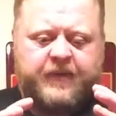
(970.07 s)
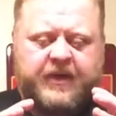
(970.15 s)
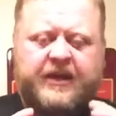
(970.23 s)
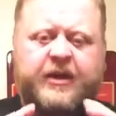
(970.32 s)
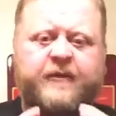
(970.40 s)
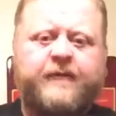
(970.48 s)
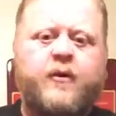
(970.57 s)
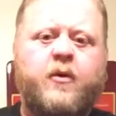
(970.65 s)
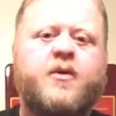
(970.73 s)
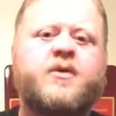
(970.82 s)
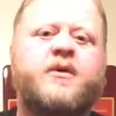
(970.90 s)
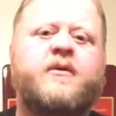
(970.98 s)
clear
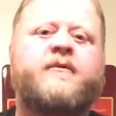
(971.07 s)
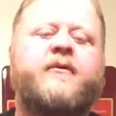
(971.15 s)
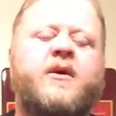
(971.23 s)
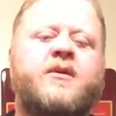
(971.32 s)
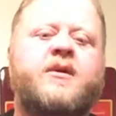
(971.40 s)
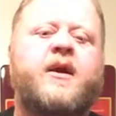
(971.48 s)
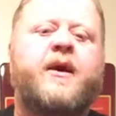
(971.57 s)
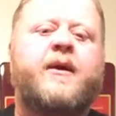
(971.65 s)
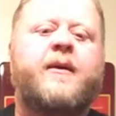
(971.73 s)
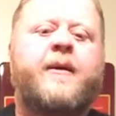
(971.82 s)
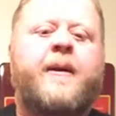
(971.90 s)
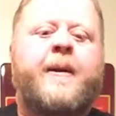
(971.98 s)
focus on the front side.
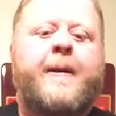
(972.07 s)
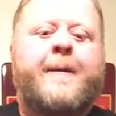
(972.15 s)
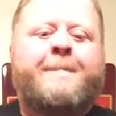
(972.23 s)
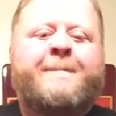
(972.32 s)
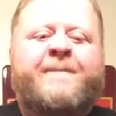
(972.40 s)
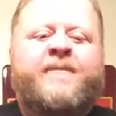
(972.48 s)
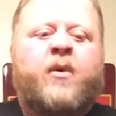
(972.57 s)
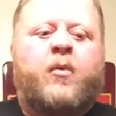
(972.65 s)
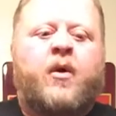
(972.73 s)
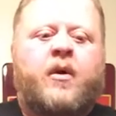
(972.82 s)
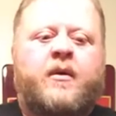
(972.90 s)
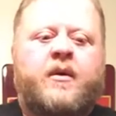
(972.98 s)

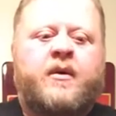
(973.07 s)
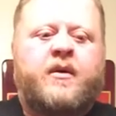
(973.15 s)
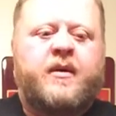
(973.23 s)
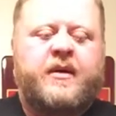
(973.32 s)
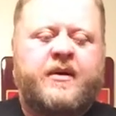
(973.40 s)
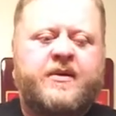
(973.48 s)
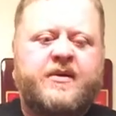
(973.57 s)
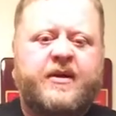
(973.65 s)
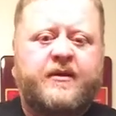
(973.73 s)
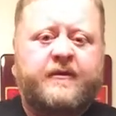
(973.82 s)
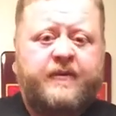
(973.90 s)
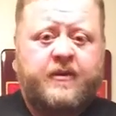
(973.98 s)
Well,
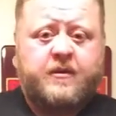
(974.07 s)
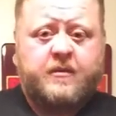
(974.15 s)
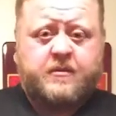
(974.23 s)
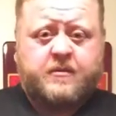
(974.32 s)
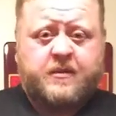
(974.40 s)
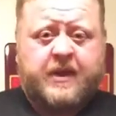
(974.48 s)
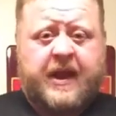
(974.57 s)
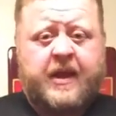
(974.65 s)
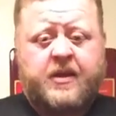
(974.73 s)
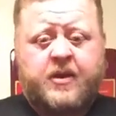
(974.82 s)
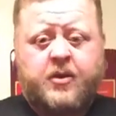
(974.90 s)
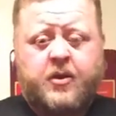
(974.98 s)
instead of
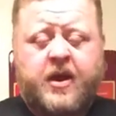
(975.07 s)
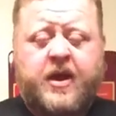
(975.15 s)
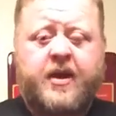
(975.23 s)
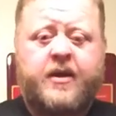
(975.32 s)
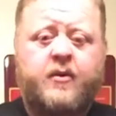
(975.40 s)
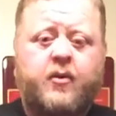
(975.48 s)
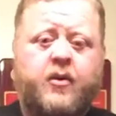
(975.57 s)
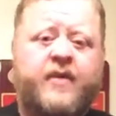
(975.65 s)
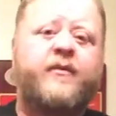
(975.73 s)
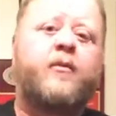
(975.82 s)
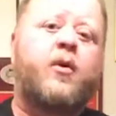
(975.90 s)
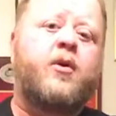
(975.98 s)
canting your head, or
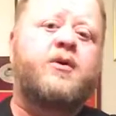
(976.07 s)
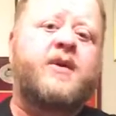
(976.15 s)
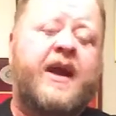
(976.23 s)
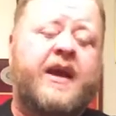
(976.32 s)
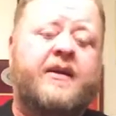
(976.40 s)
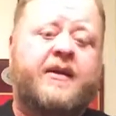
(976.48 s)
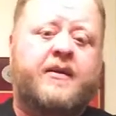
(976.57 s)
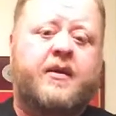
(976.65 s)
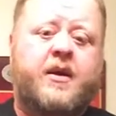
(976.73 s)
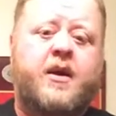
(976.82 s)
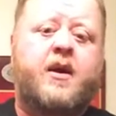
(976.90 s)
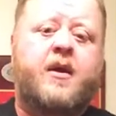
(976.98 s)
even worse, canting
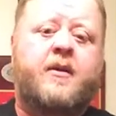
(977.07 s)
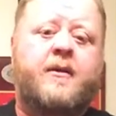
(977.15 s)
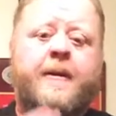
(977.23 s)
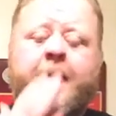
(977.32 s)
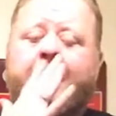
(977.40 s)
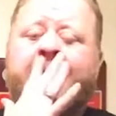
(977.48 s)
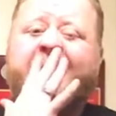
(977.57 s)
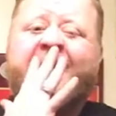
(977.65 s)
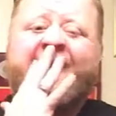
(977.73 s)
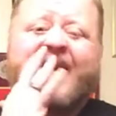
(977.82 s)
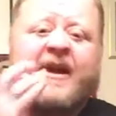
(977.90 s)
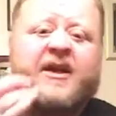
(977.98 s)
the gun,
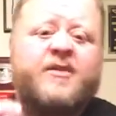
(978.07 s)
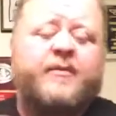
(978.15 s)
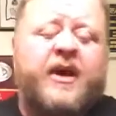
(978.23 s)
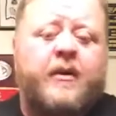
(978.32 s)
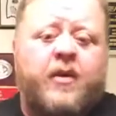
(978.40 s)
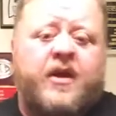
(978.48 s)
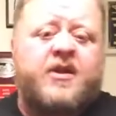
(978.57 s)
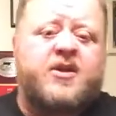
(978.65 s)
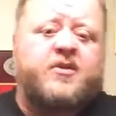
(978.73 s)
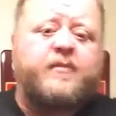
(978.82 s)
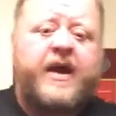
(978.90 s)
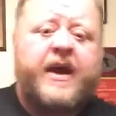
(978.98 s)
and I'll explain why this
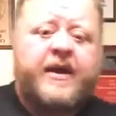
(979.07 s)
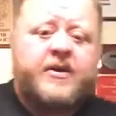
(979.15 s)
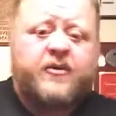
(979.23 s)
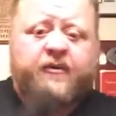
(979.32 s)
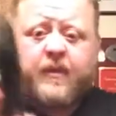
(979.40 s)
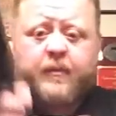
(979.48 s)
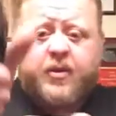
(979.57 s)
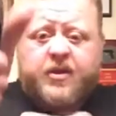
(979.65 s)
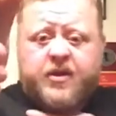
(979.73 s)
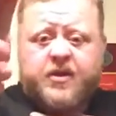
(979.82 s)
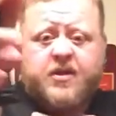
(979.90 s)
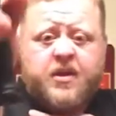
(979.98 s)
is bad. So if I put
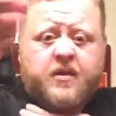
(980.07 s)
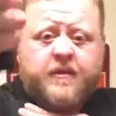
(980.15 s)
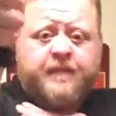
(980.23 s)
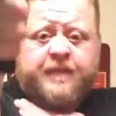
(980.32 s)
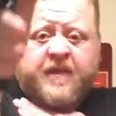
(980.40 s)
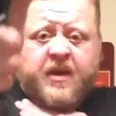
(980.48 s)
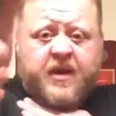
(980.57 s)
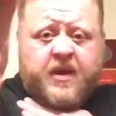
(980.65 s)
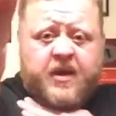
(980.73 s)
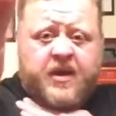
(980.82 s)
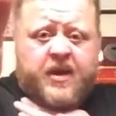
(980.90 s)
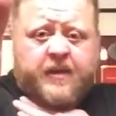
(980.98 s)
this
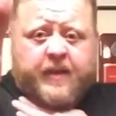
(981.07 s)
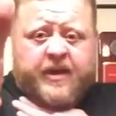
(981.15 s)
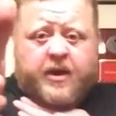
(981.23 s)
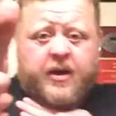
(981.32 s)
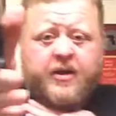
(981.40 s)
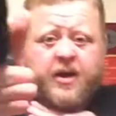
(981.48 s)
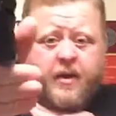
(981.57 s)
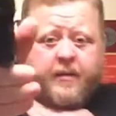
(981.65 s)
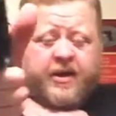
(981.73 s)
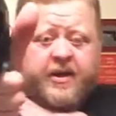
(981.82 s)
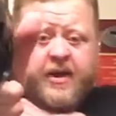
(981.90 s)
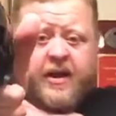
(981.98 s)
in my
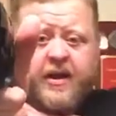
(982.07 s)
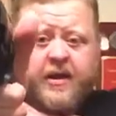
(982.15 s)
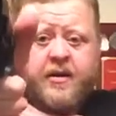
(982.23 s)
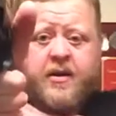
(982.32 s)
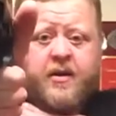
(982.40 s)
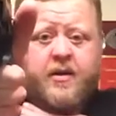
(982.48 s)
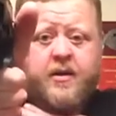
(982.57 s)
non-dominant hand